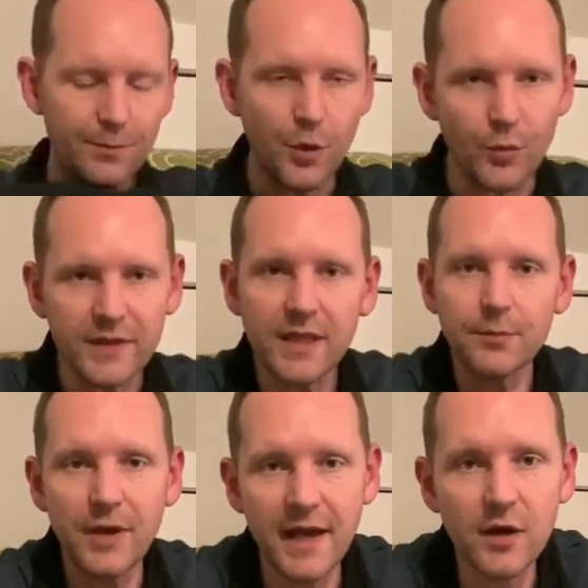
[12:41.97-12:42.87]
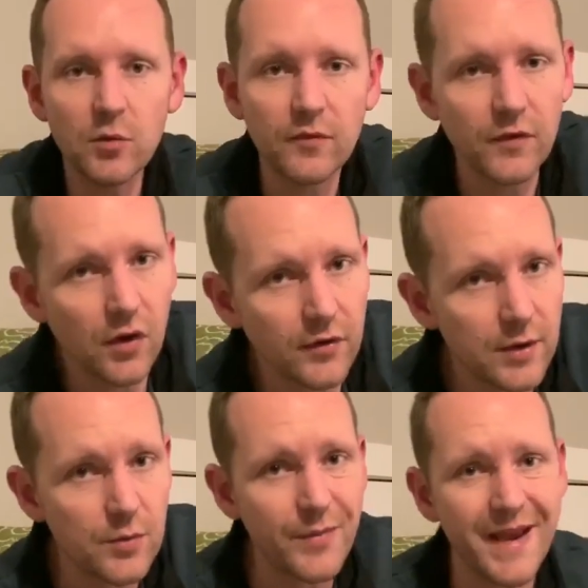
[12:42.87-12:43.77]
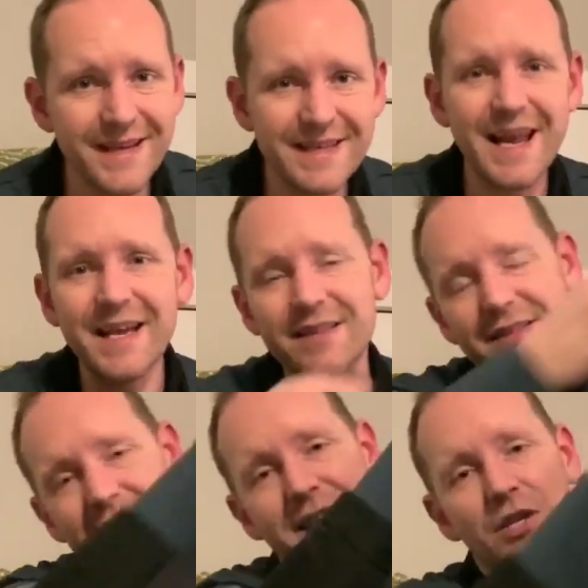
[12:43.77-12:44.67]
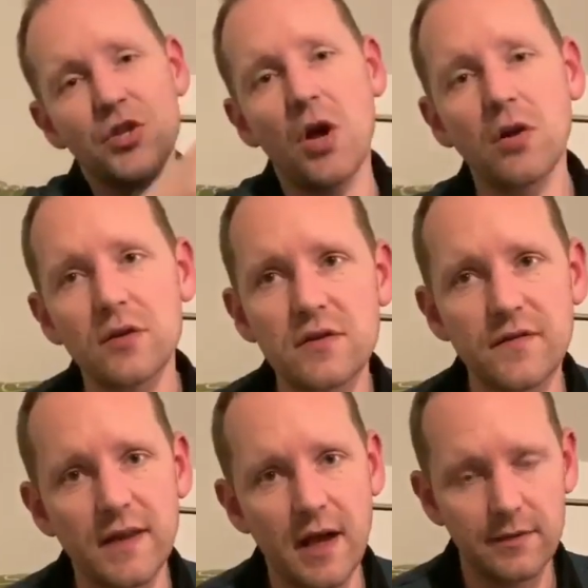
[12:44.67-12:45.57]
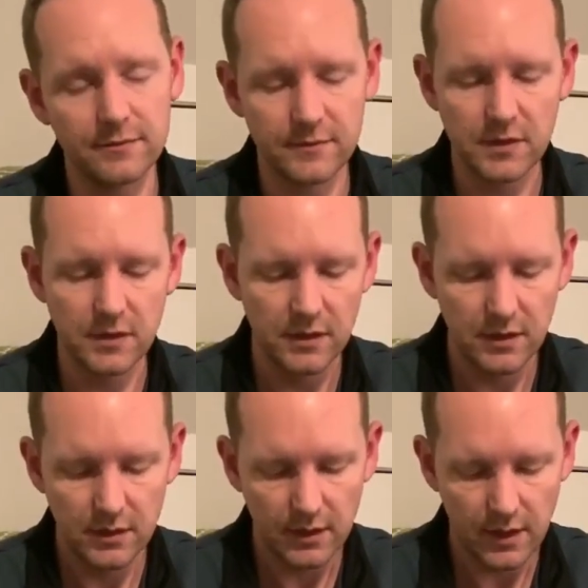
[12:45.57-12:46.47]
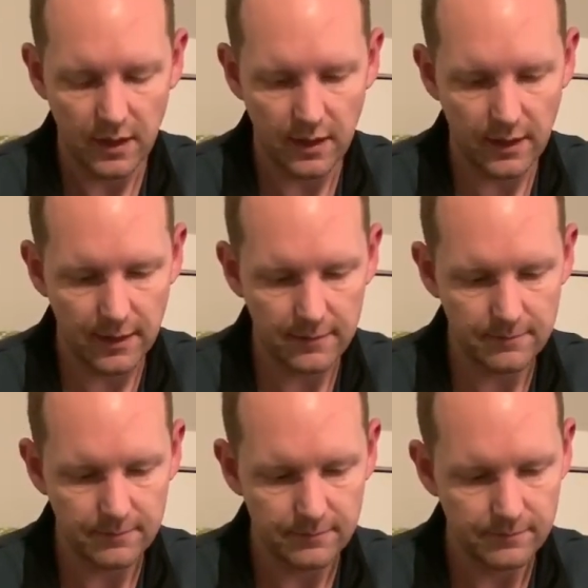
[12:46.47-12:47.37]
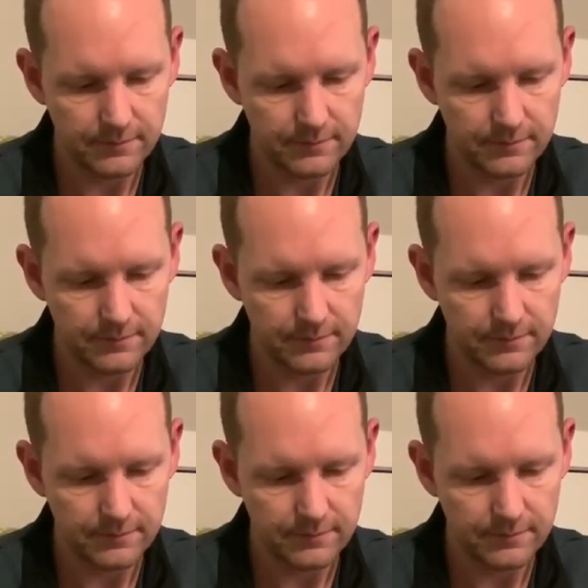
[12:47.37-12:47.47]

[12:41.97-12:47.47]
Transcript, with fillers: but we did pay up for it. We paid $19 for that. Um,